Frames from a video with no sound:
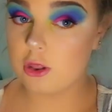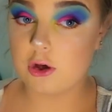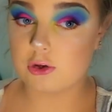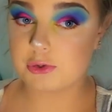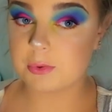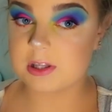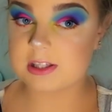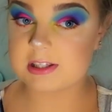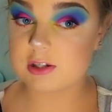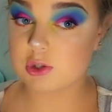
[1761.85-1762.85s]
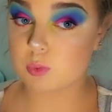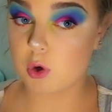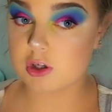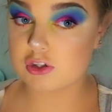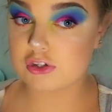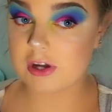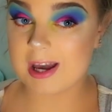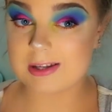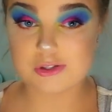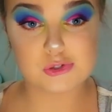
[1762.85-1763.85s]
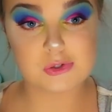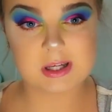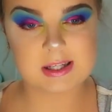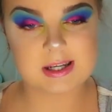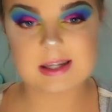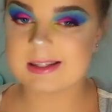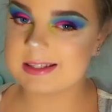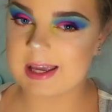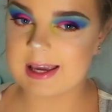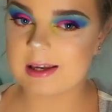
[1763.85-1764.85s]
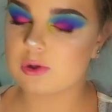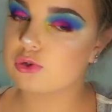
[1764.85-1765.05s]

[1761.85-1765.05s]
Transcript: those ones swatched, as you can see.